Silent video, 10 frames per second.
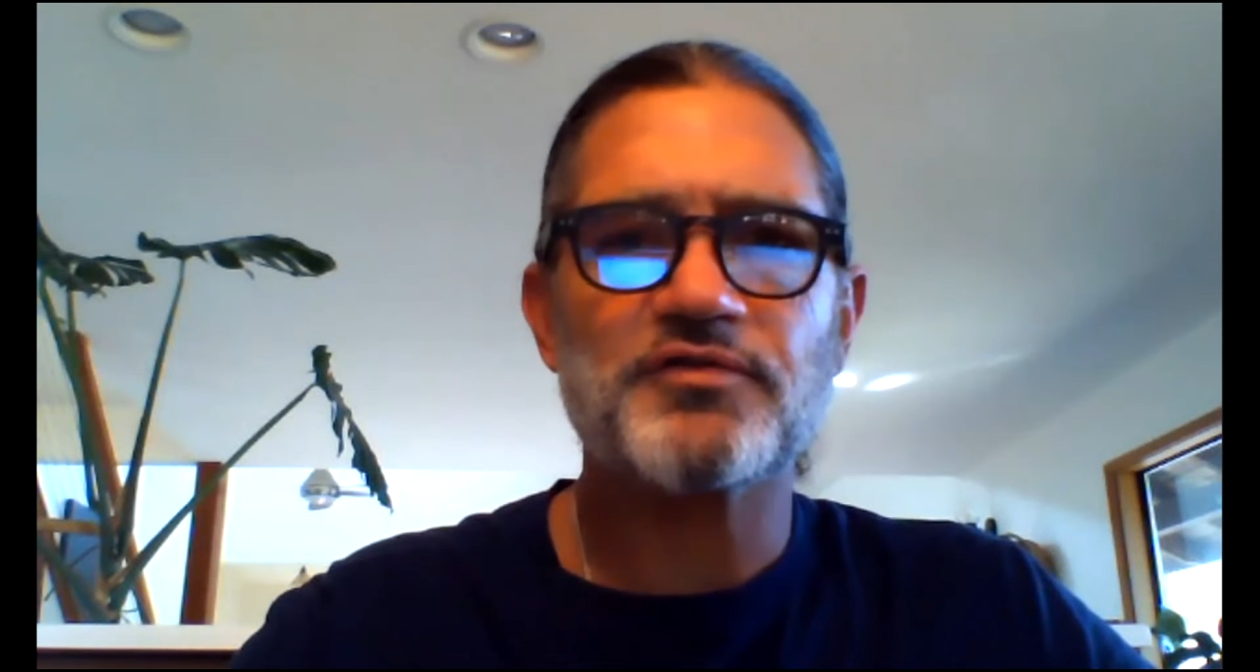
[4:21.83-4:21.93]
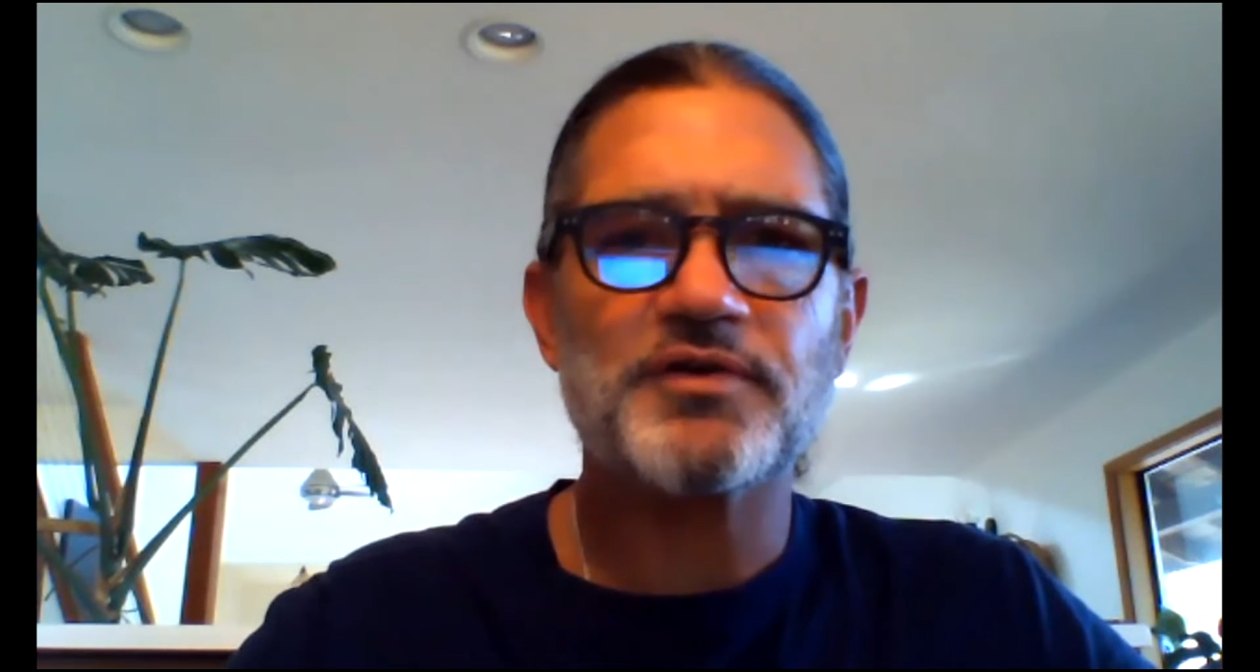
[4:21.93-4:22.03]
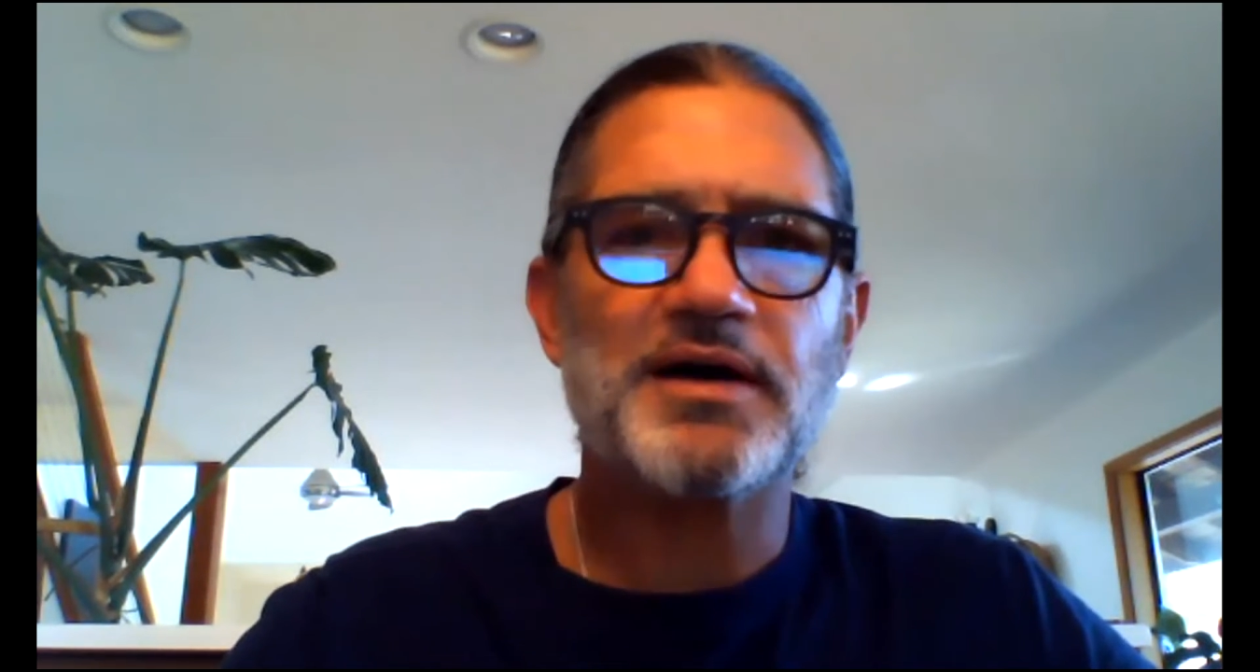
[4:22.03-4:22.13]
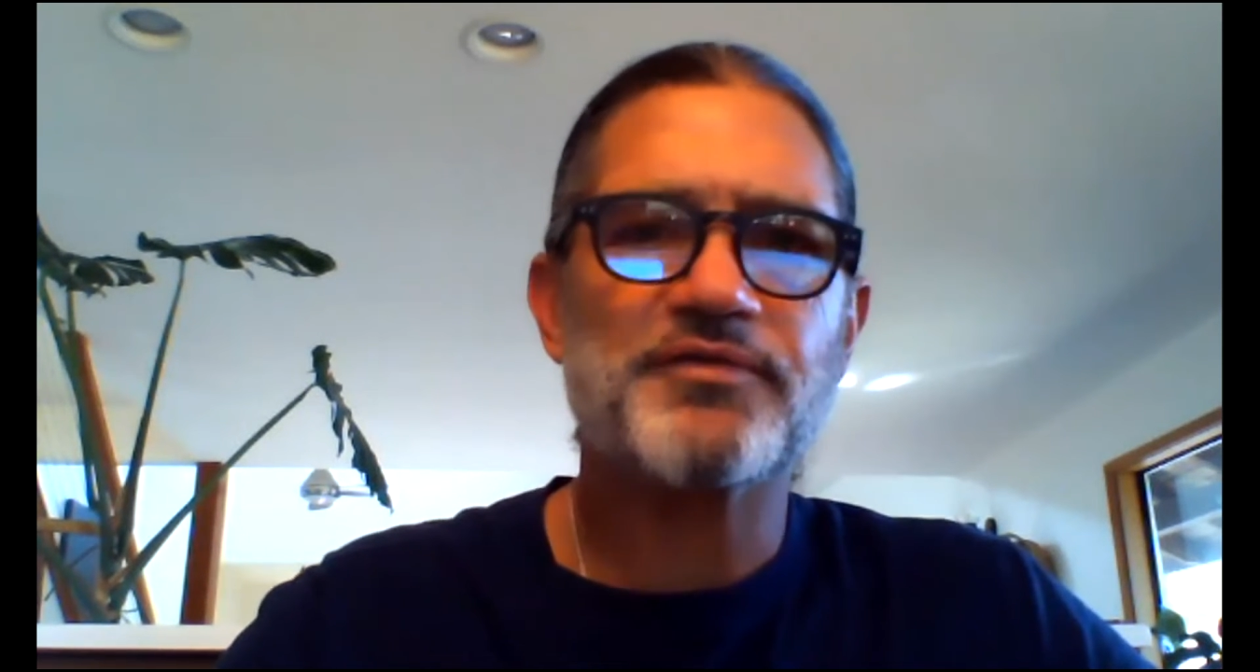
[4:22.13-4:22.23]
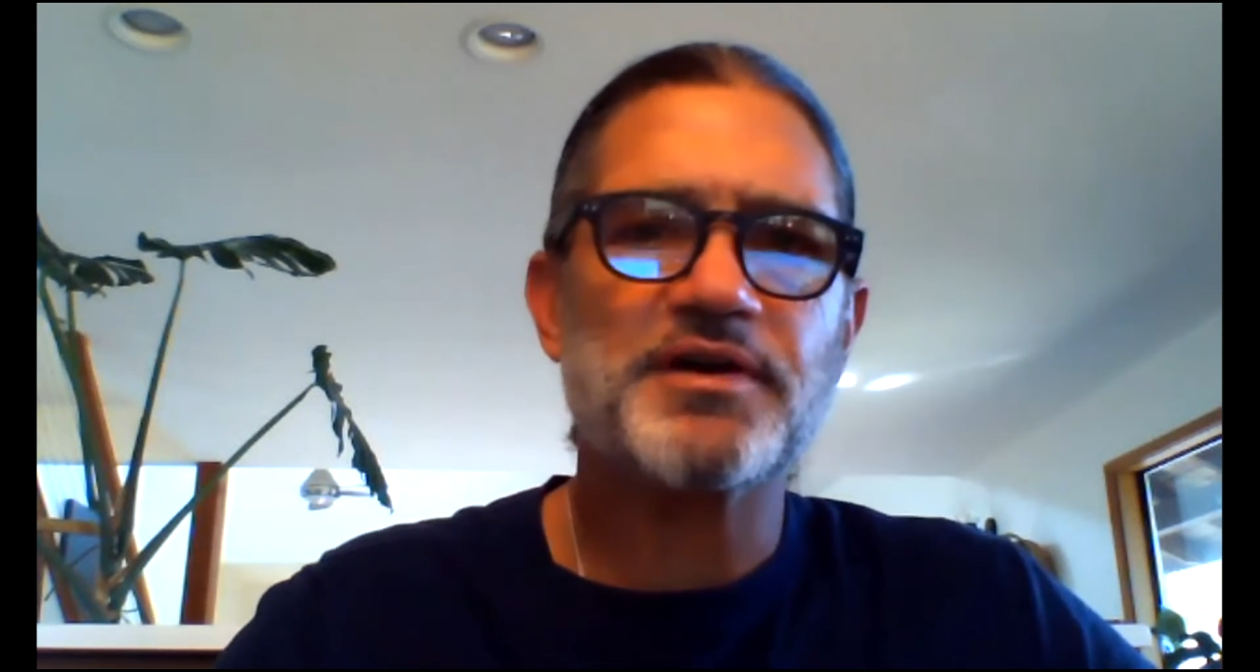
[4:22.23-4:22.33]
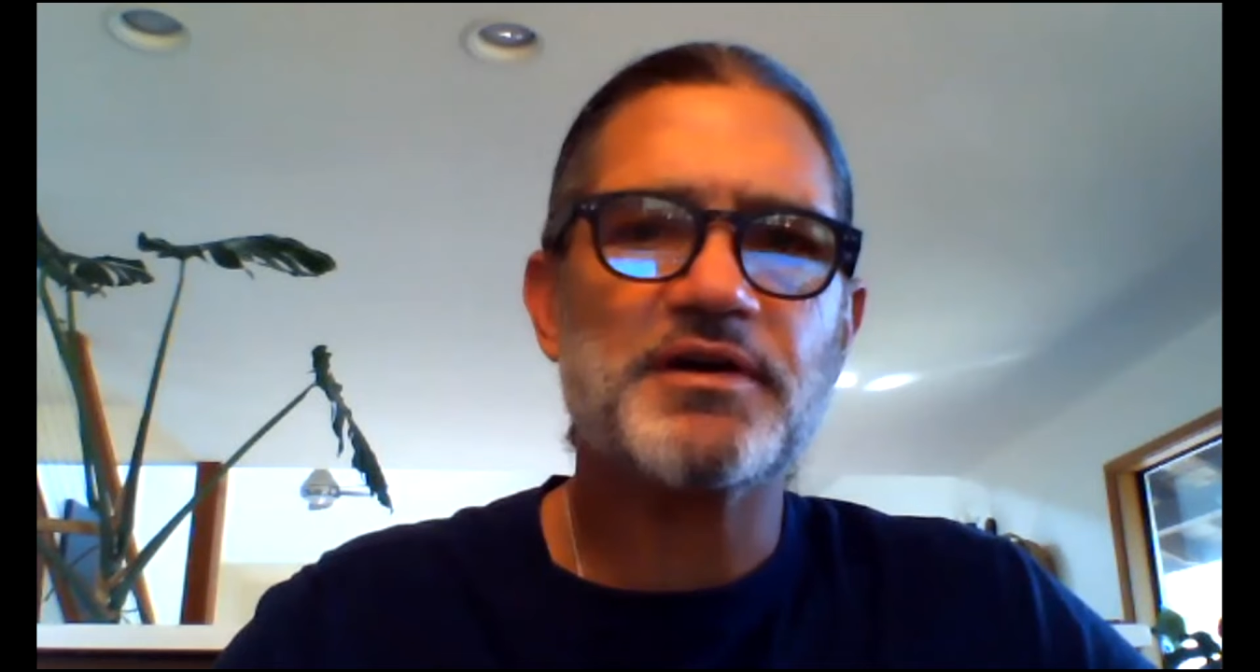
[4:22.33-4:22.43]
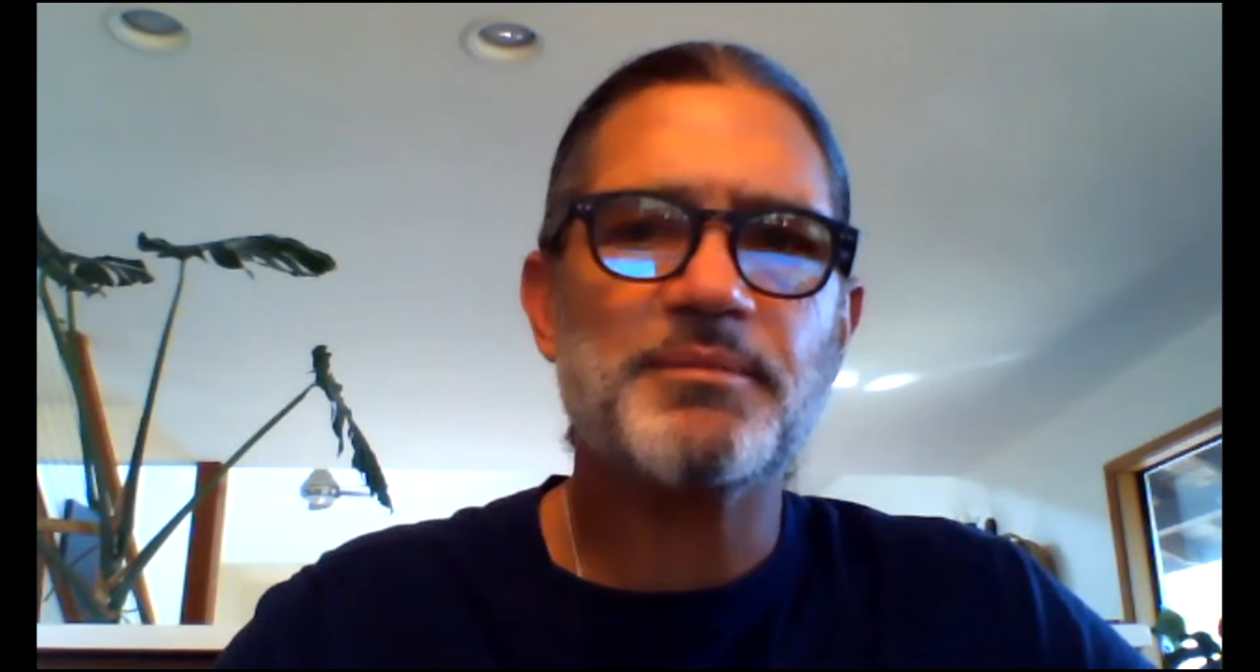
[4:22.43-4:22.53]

for African